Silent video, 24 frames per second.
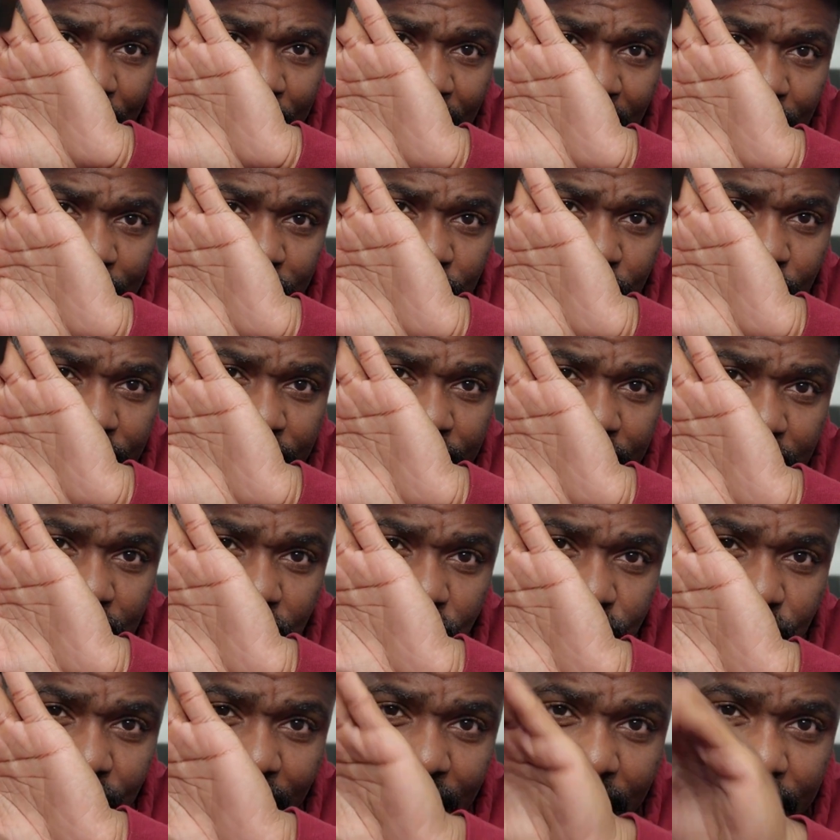here between the
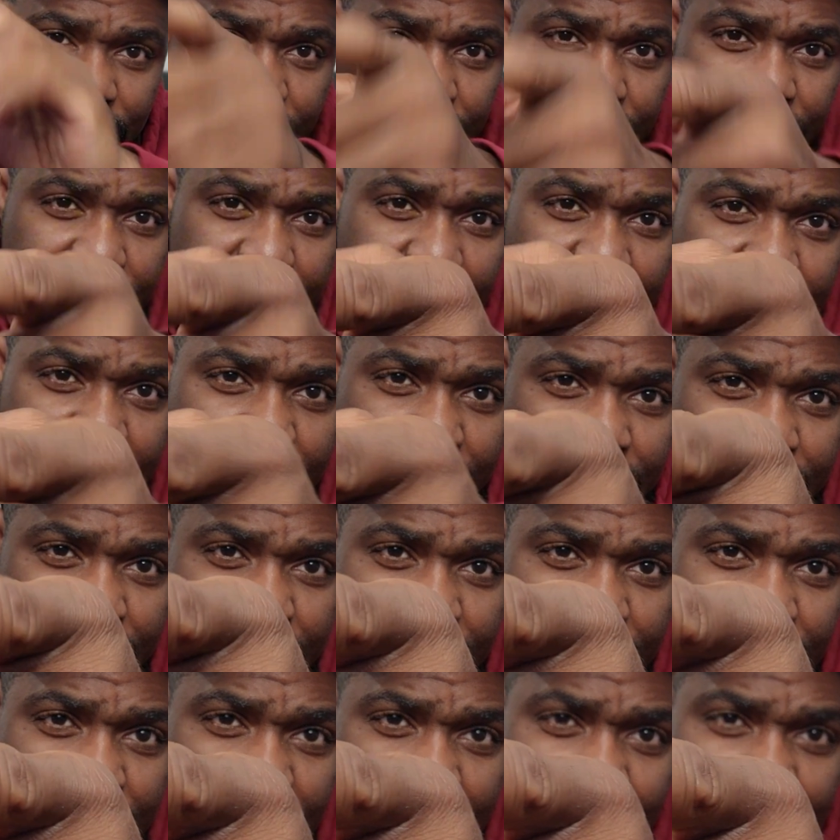extractor
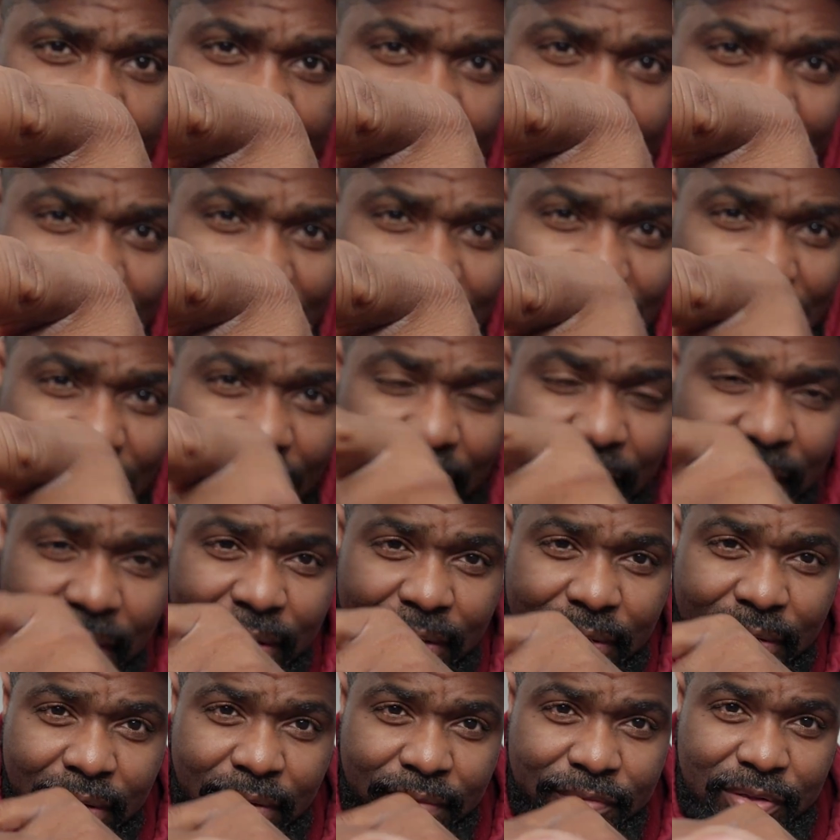and this
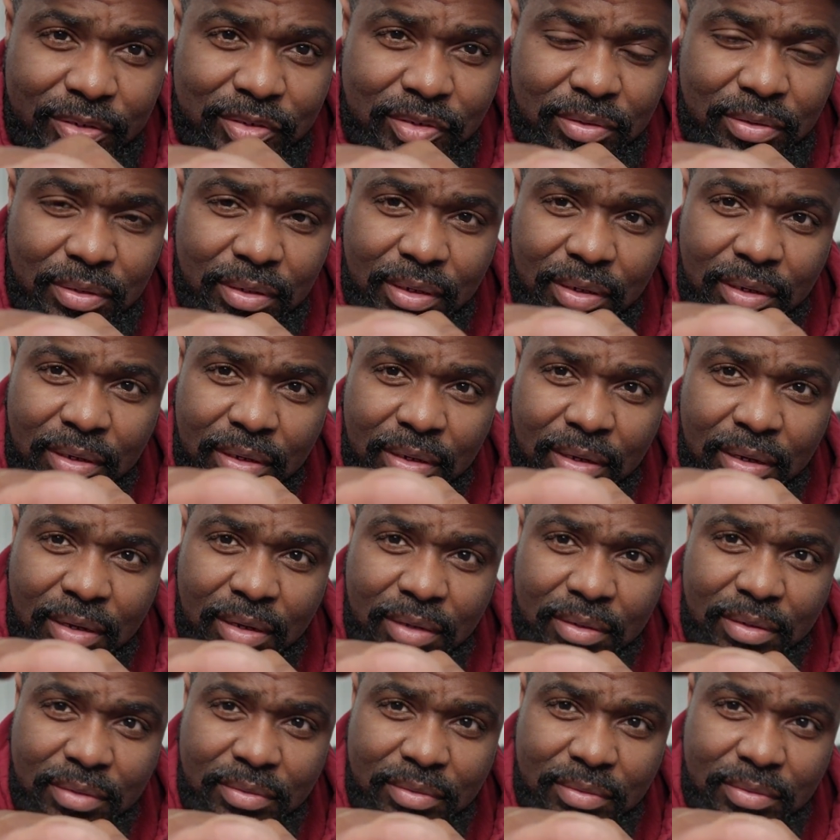side of
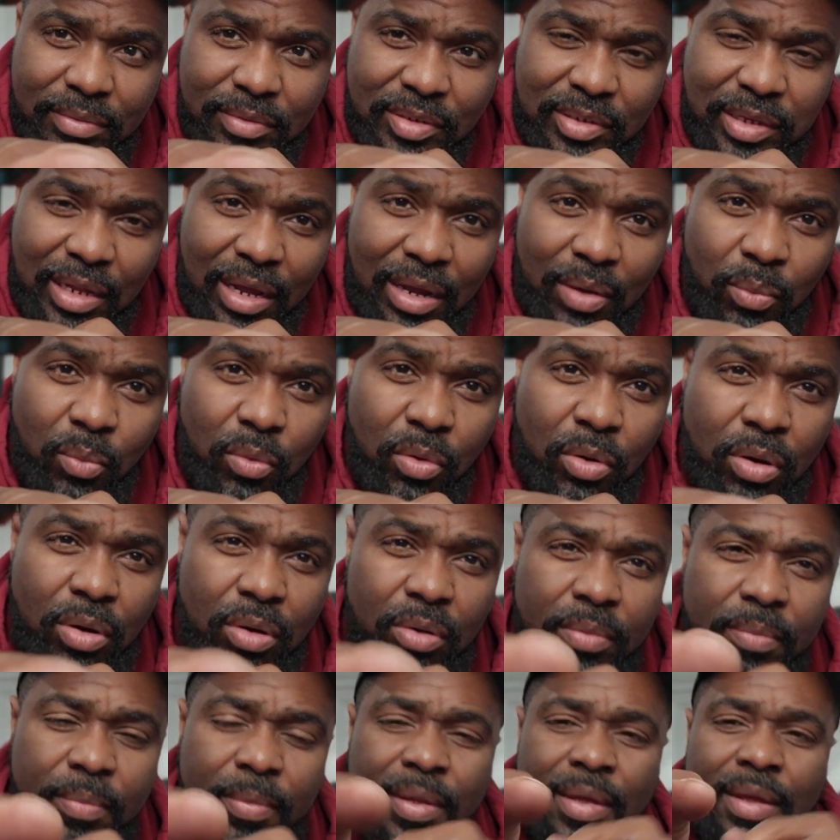the slide
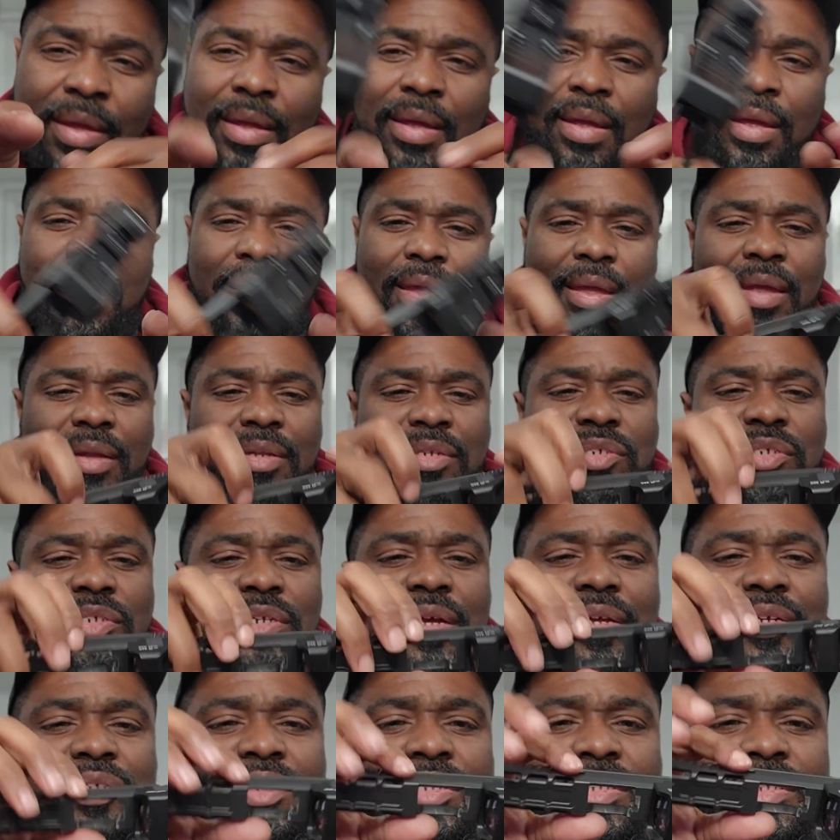wall, it
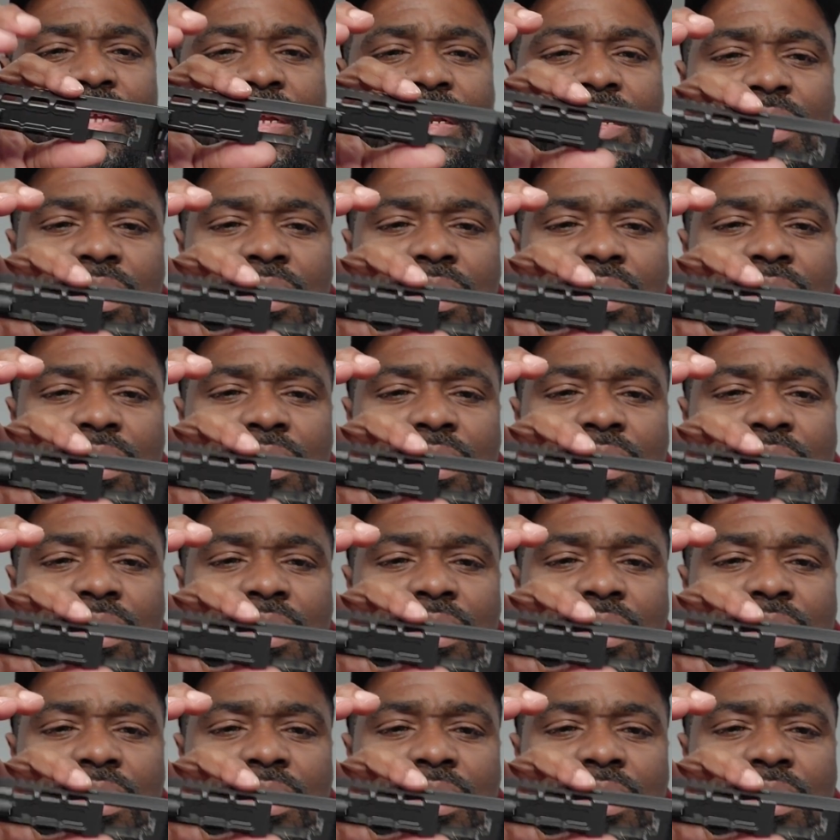just didn't